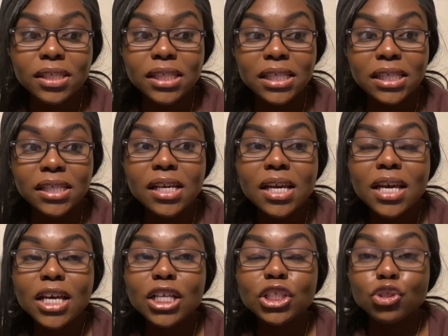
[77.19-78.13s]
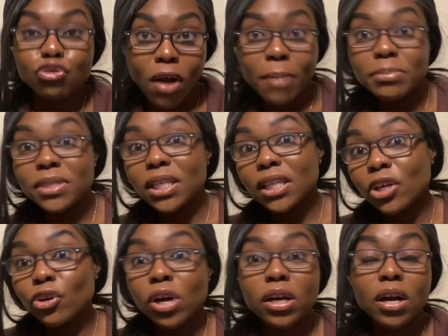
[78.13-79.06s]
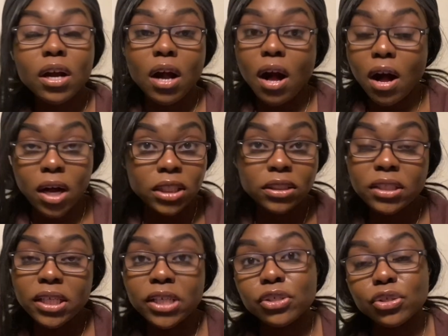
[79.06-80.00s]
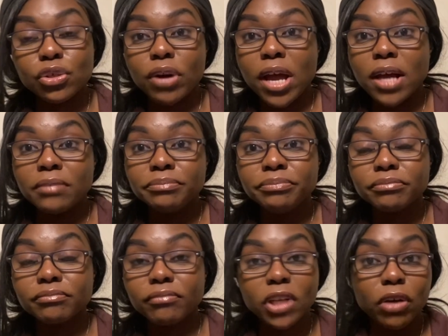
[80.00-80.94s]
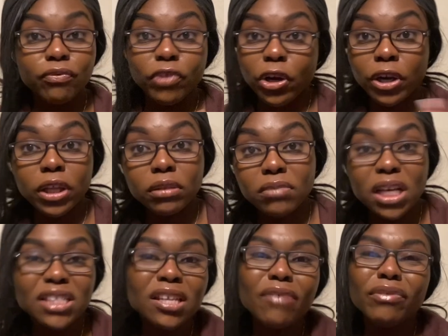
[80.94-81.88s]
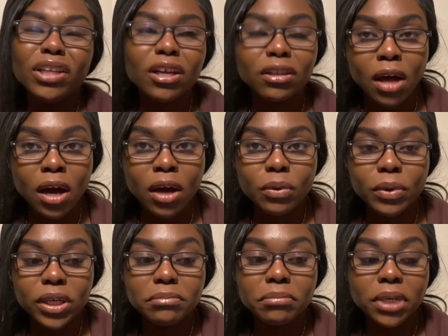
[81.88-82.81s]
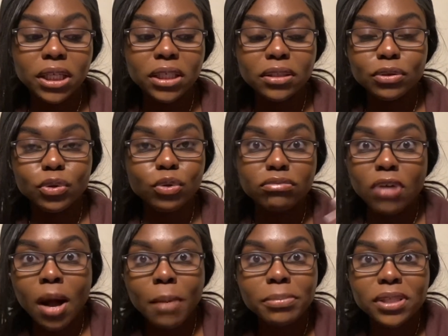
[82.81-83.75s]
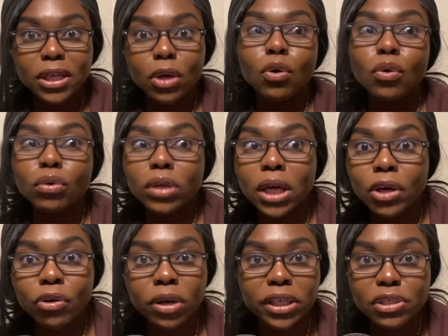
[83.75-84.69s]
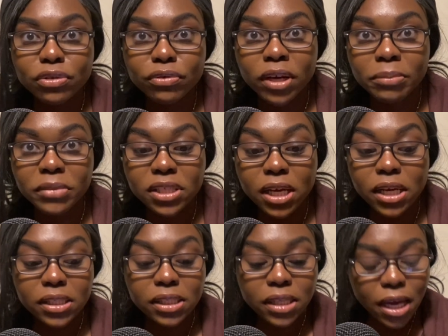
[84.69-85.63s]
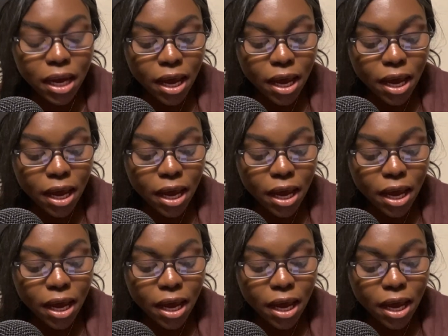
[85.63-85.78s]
He dropped a letter on Instagram, it's not really a long one, but who drops like a whole letter on Instagram these days?